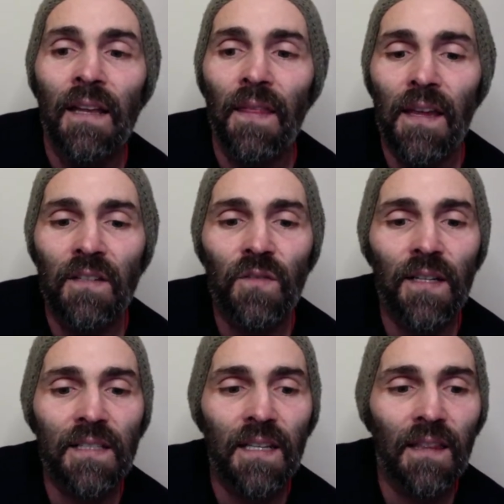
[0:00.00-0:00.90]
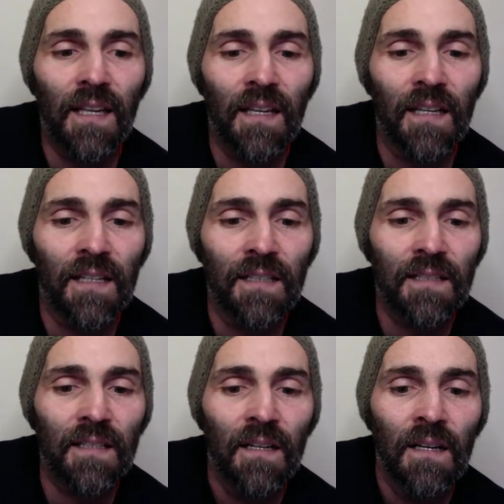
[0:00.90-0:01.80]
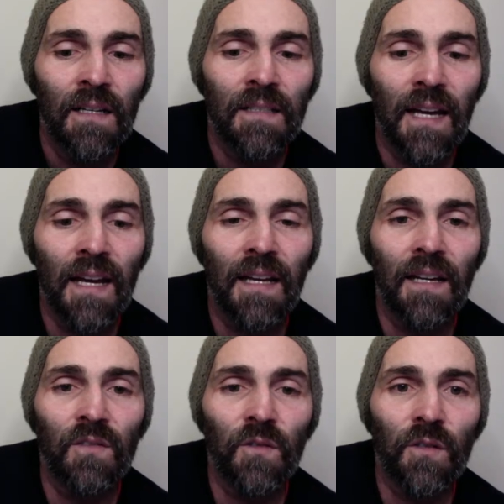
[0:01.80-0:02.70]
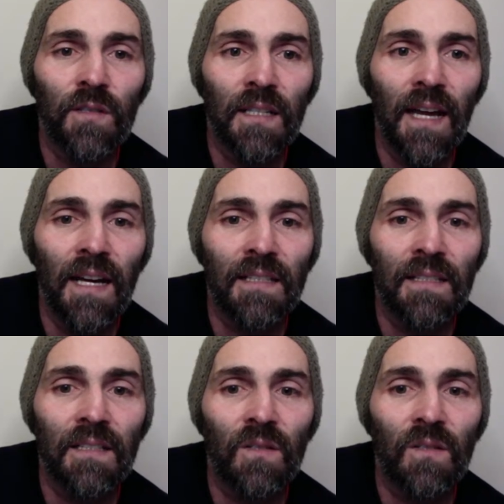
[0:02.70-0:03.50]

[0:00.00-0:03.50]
Now, the interesting thing is, Dan Andrews announced that